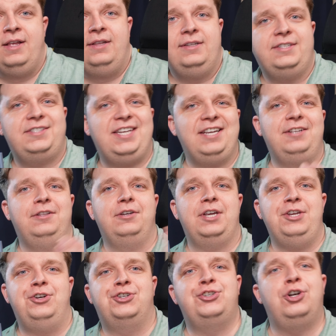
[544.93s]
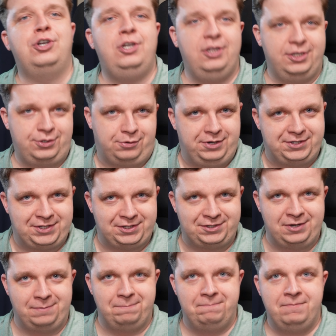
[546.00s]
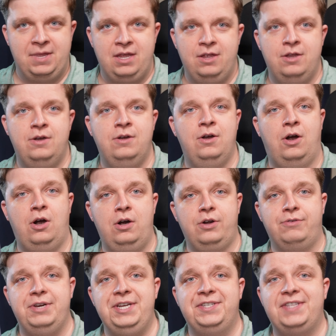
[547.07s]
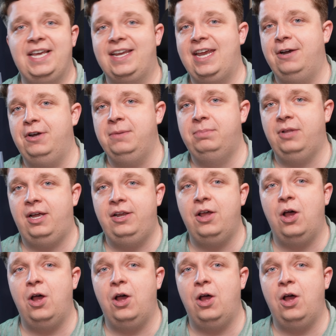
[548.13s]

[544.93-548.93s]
Let's take a look at your circulatory system. Arteries that carry blood